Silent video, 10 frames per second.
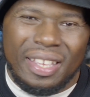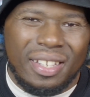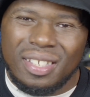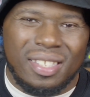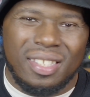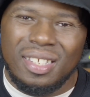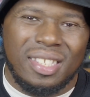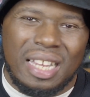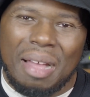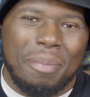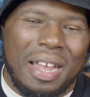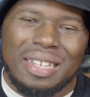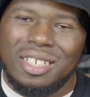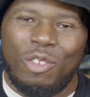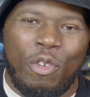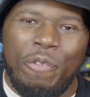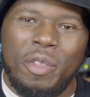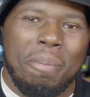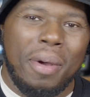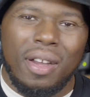it's top notch. It's
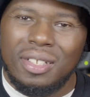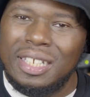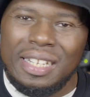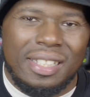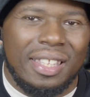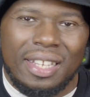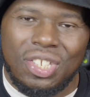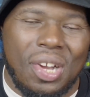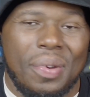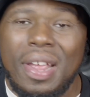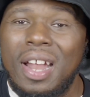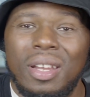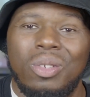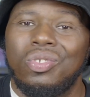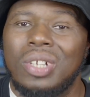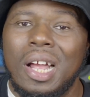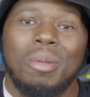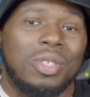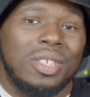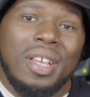$50. Anything Cherry Audio
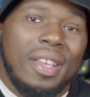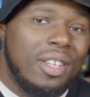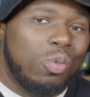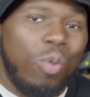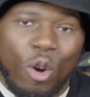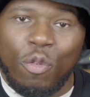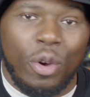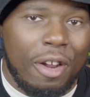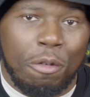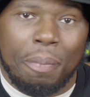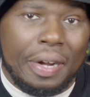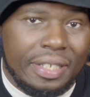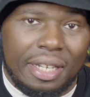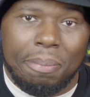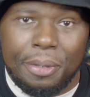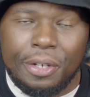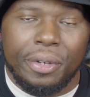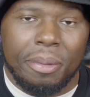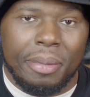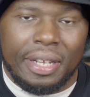drops, it's worth whatever price they put on
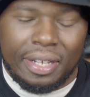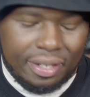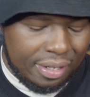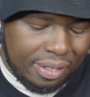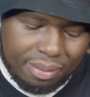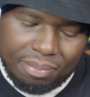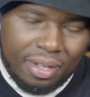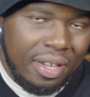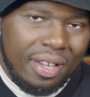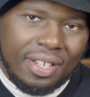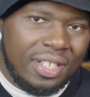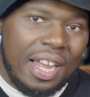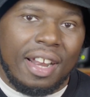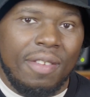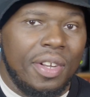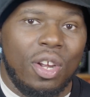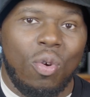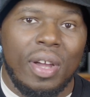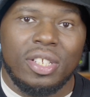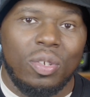it, man. It's not even a
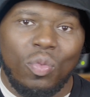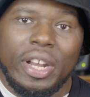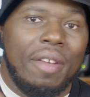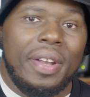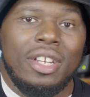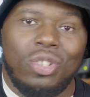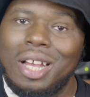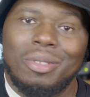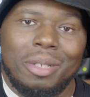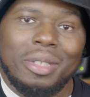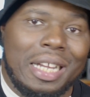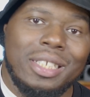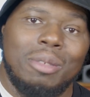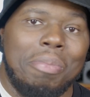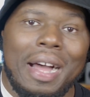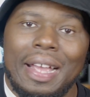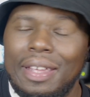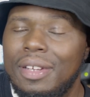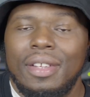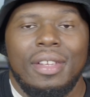question. Whenever they drop something, I just buy it